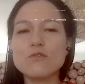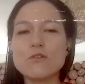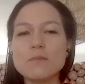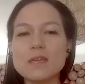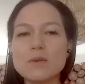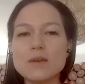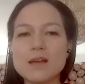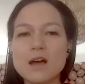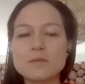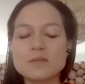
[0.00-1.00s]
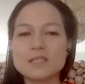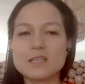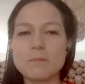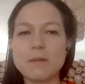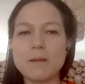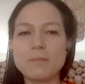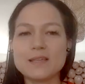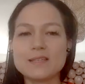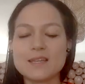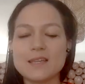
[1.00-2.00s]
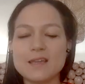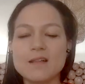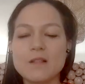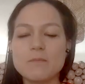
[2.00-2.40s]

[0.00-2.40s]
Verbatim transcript: for me, when it comes to publicity,